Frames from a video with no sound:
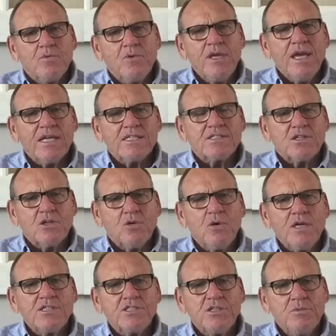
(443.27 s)
We ask a
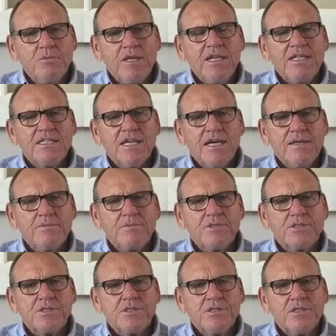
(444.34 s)
question many
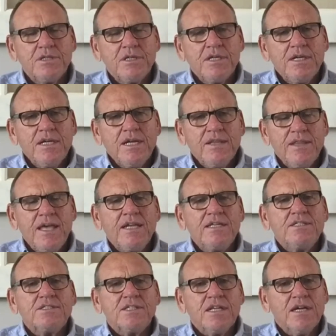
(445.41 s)
times, and that
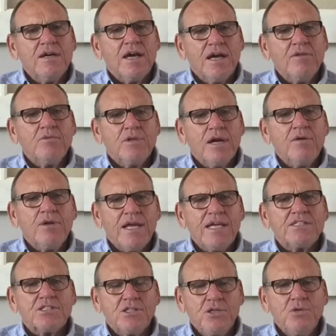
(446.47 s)
is, and I would
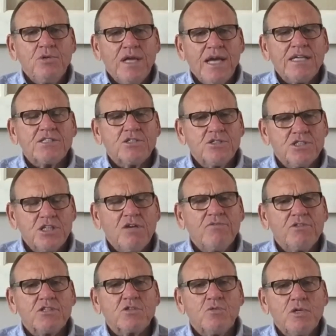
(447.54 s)
ask you to ask
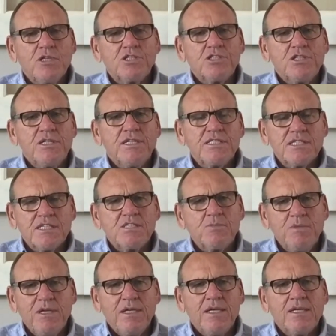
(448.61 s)
yourself this question as I
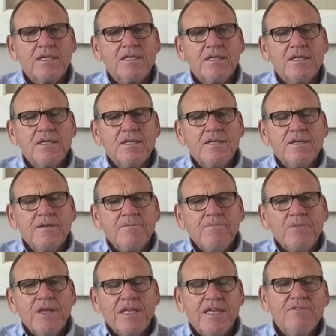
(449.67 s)
speak,
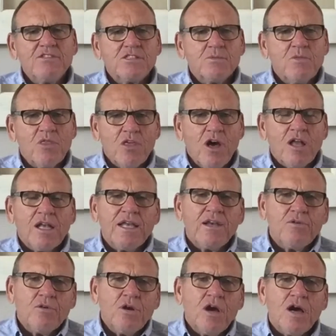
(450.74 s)
and give it some thought
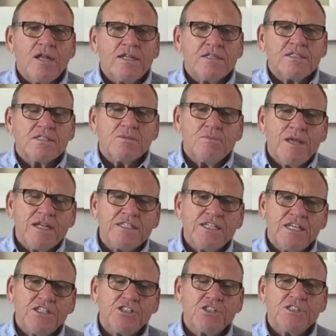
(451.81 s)
later on in some
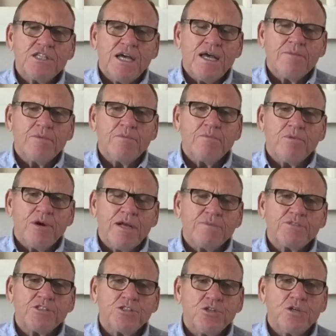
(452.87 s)
meditation time and
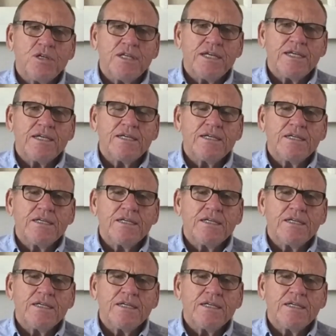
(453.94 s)
perhaps journaling.